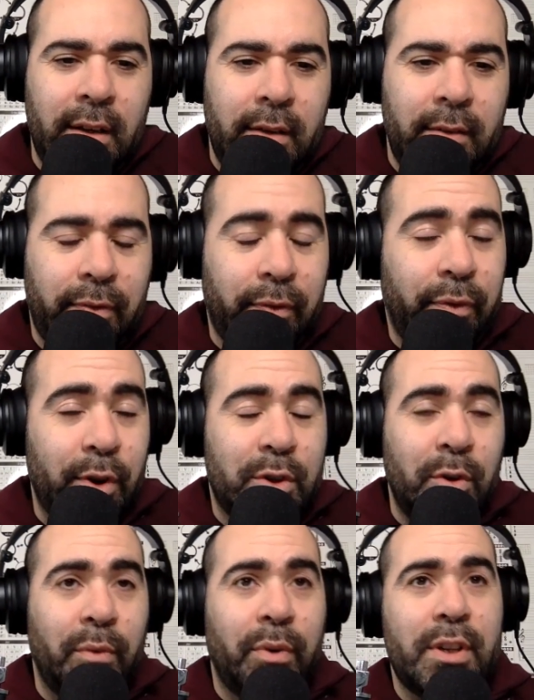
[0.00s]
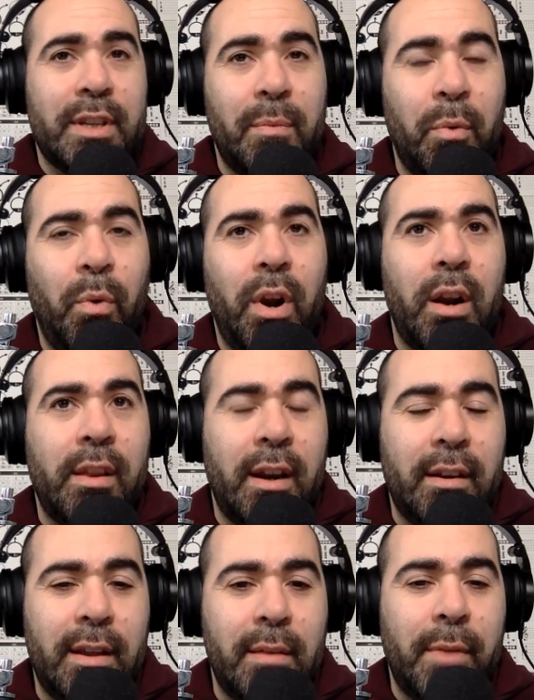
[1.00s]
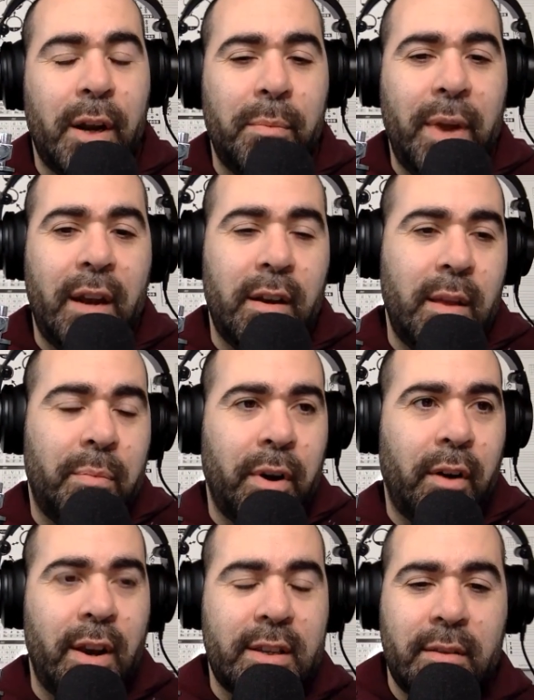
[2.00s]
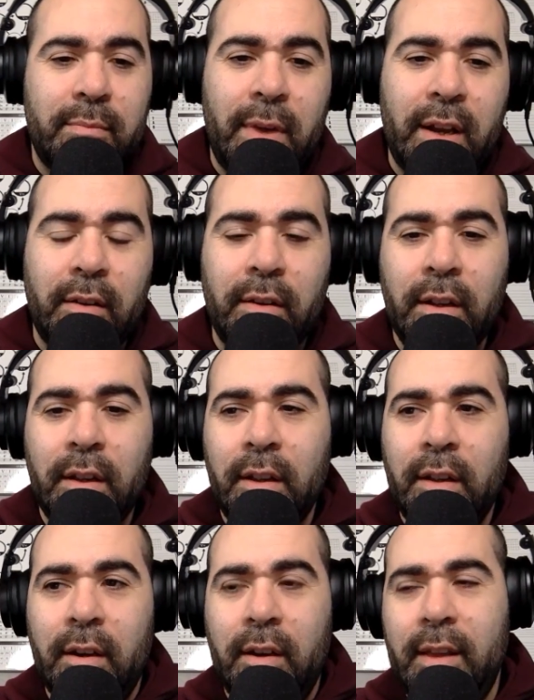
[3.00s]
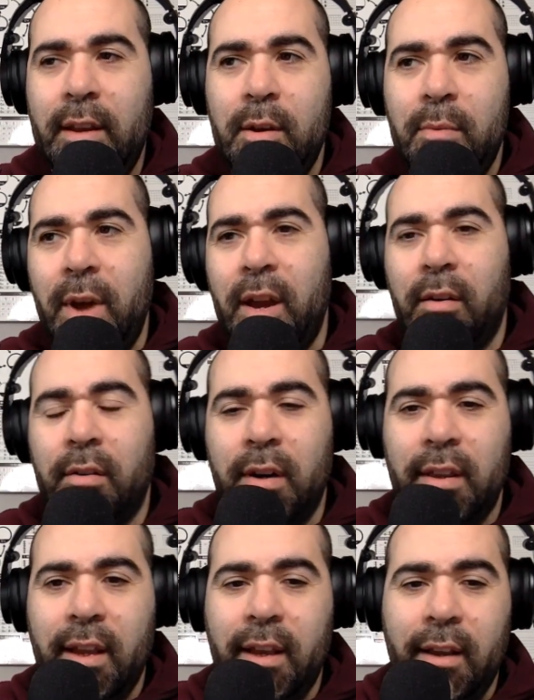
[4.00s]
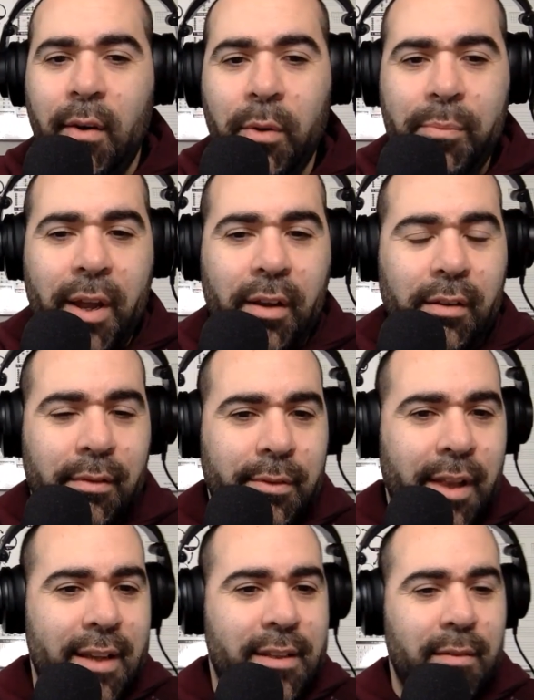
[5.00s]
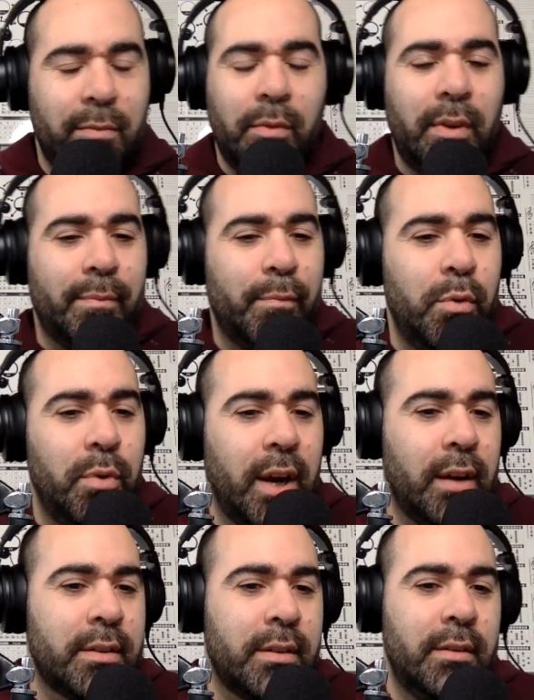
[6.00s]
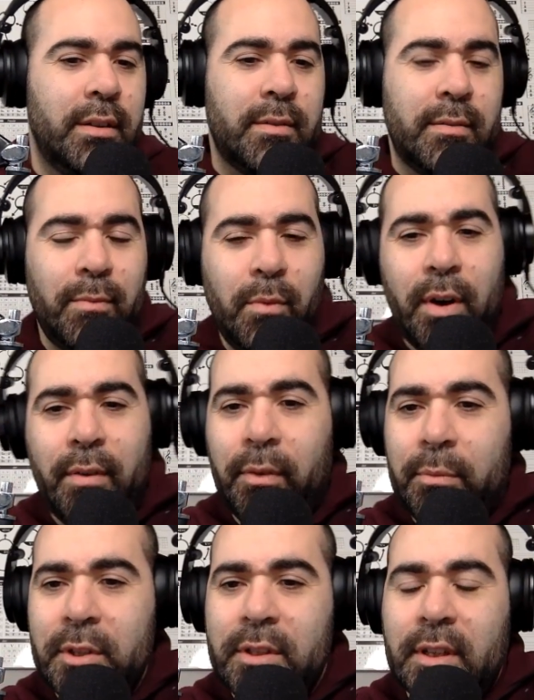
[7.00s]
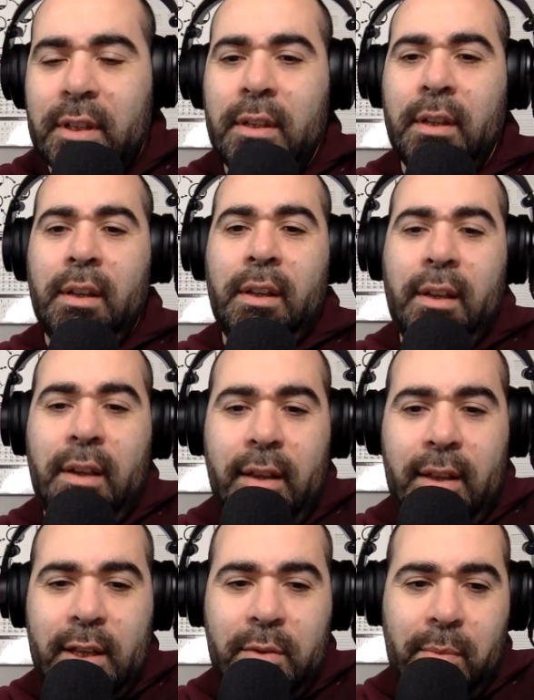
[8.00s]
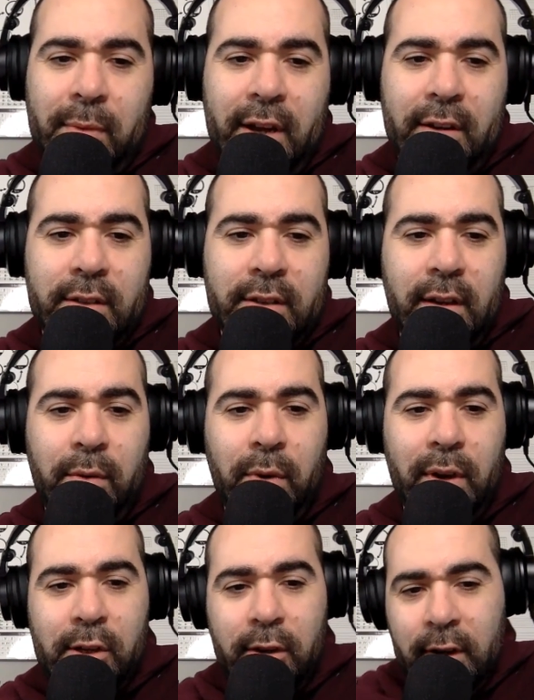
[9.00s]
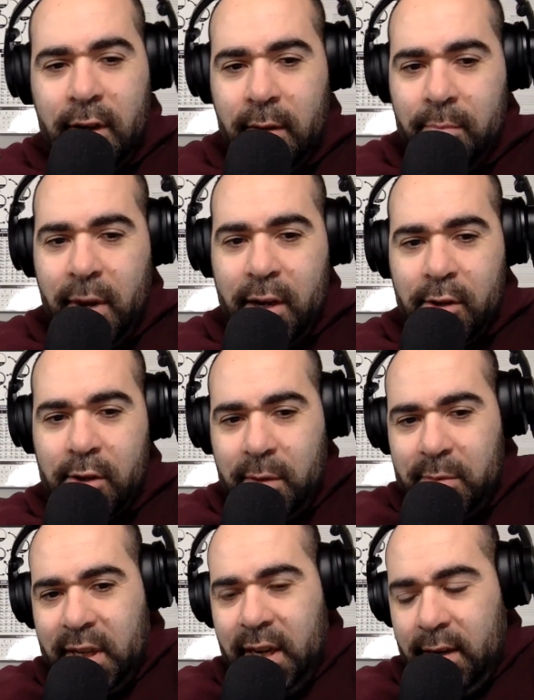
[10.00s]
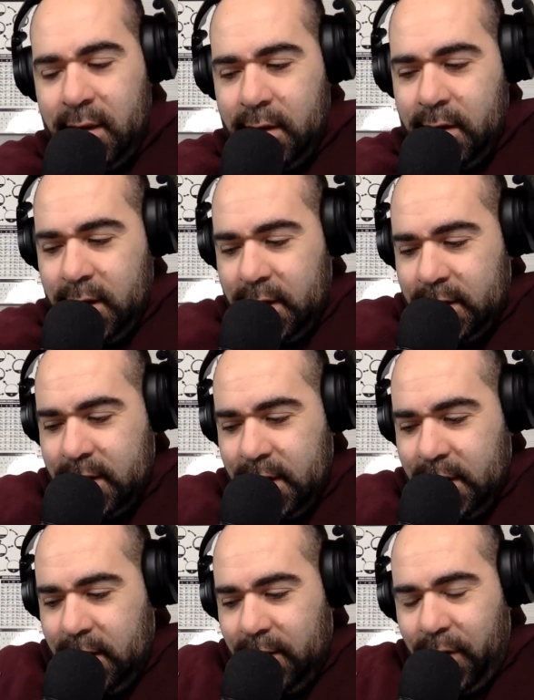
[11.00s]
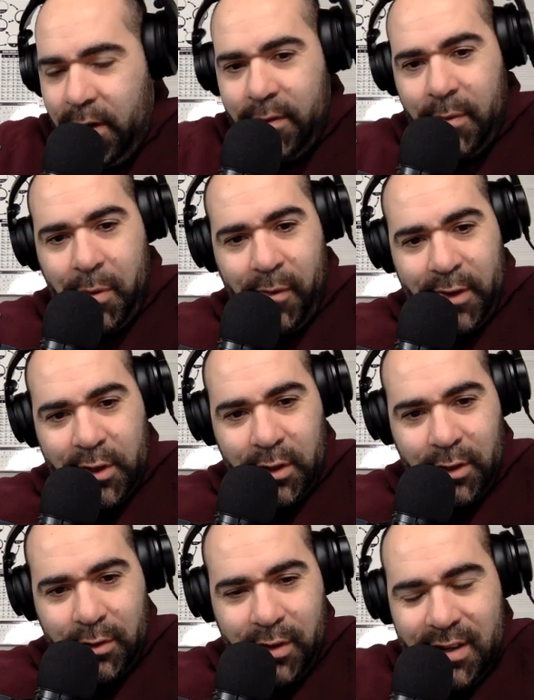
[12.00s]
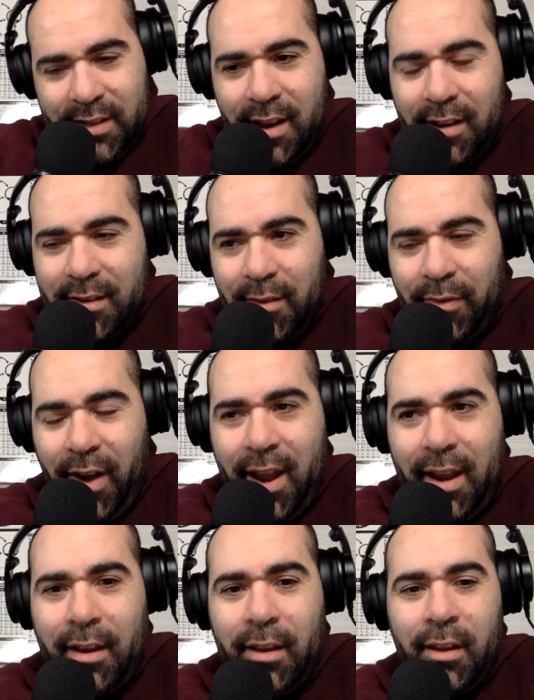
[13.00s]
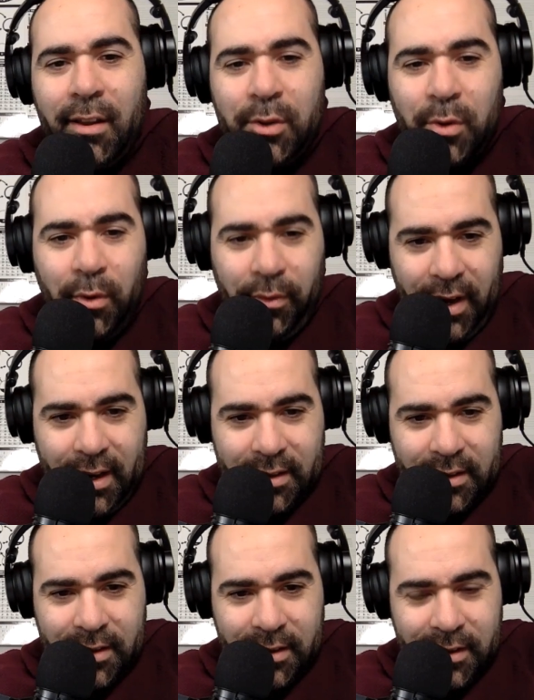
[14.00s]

For Tool, for example, what are they? Are they a metal band? Are they progressive metal? Are they new metal? Are they old metal, classic? Who cares? It's wonderful music, and that's what matters. And when Maynard James Keenan is in front of A Perfect Circle, he's not defying Tool fans.